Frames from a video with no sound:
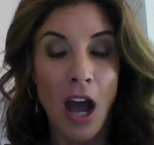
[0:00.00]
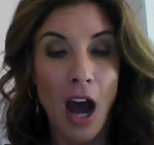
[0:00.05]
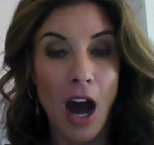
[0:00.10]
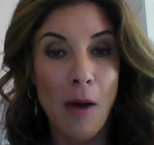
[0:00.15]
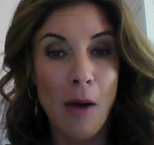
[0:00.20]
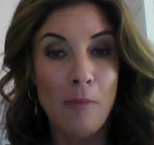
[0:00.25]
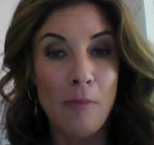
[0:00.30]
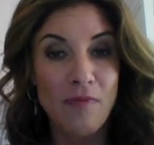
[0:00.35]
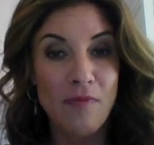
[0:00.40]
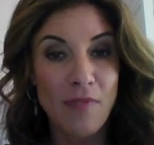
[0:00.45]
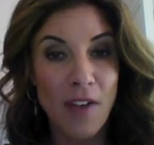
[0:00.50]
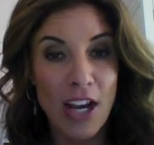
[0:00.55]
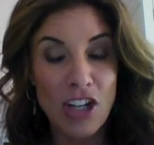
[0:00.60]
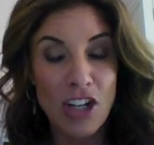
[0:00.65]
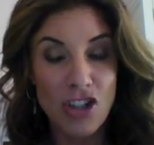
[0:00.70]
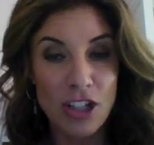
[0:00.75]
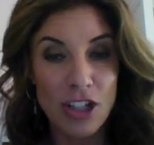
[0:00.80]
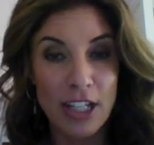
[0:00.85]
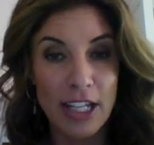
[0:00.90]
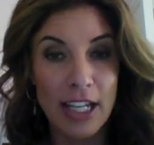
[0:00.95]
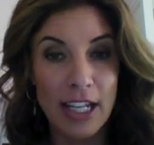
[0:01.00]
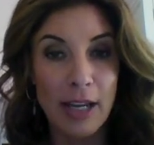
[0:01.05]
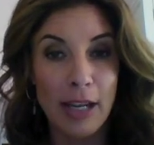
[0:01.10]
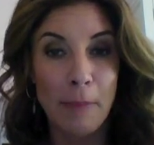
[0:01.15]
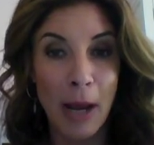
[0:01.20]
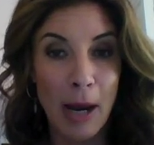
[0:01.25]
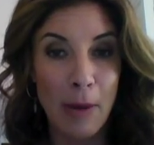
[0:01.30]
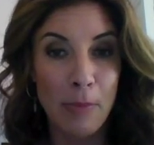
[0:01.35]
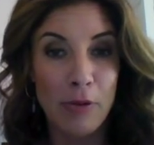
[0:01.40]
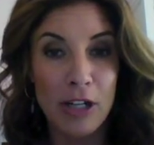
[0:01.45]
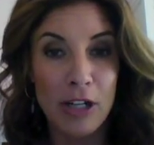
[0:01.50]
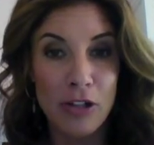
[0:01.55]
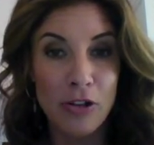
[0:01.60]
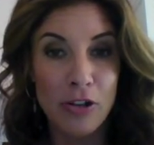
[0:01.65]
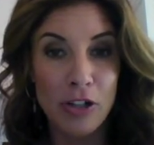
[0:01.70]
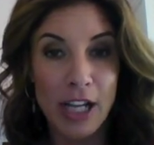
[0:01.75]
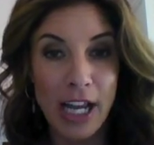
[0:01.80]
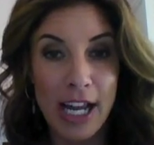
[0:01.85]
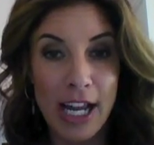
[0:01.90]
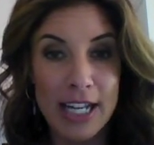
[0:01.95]
facialing and pampering
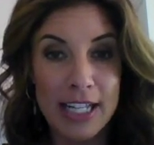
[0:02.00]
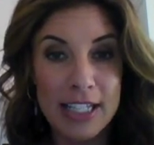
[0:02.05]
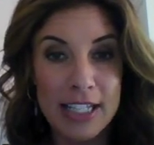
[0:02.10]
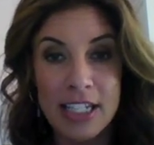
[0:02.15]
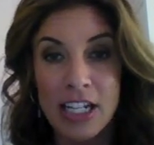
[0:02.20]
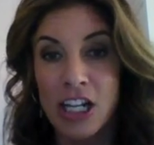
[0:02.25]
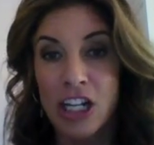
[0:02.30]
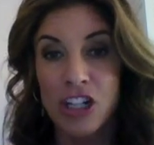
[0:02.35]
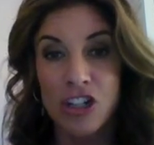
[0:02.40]
your guests,